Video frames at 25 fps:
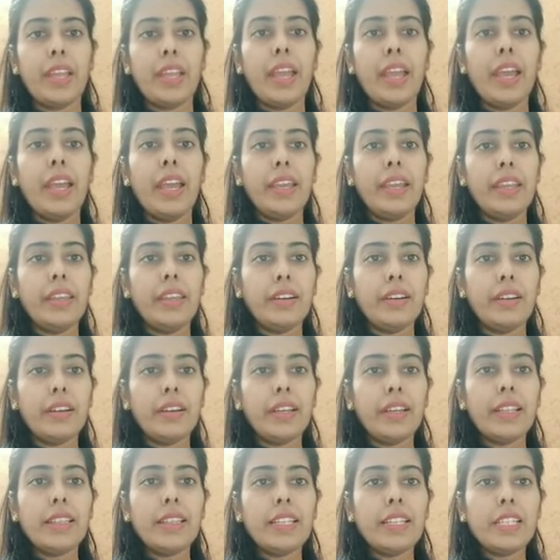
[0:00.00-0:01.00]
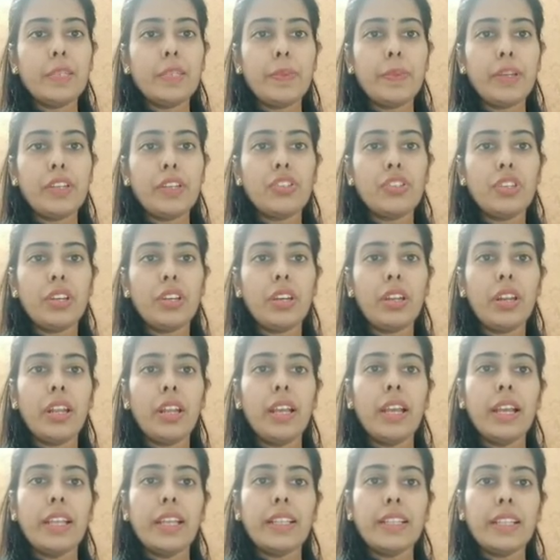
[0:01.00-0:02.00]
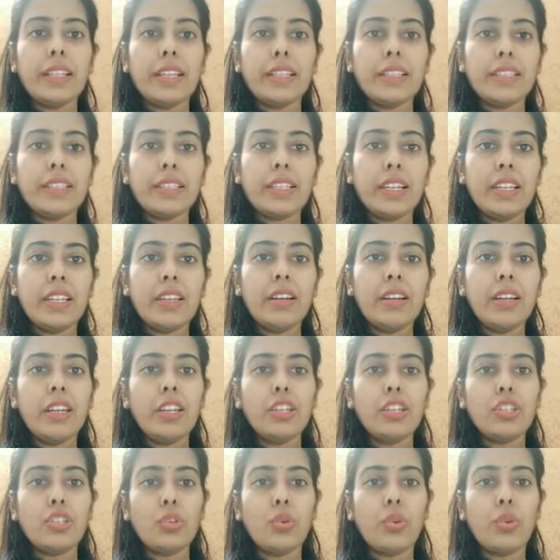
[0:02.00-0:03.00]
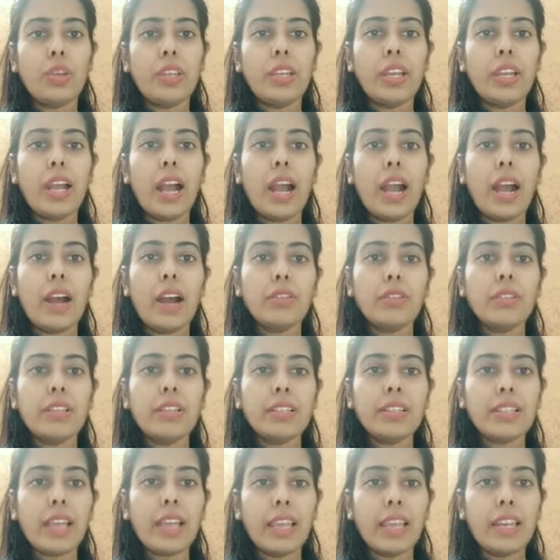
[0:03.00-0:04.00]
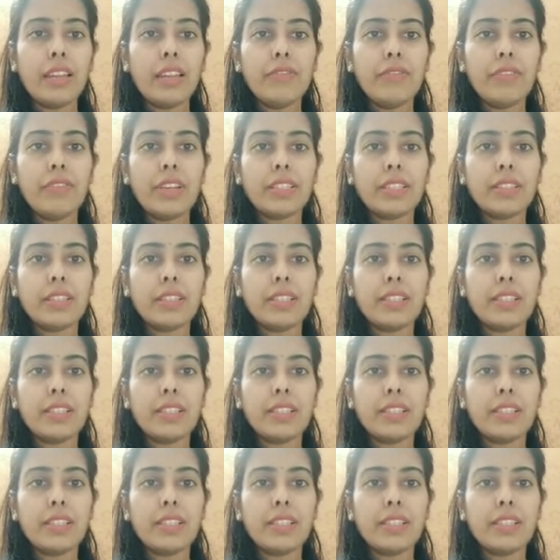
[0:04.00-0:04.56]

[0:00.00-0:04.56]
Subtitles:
Here in this picture, it's clearly showing how the xylem vessels,